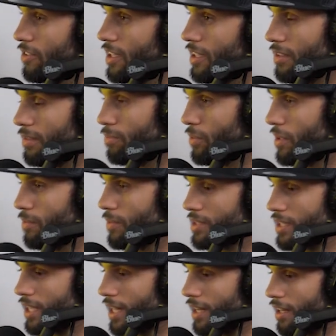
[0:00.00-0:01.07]
I just read
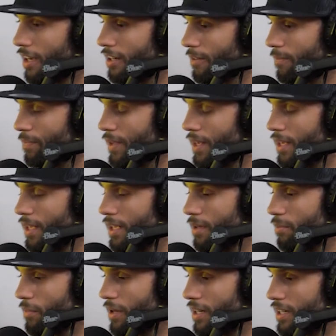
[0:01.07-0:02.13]
pretty much the headliner.
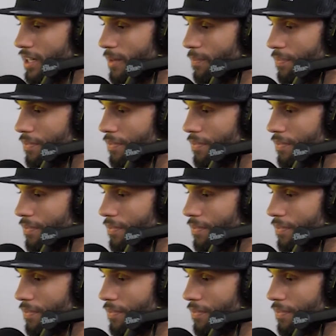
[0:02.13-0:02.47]
But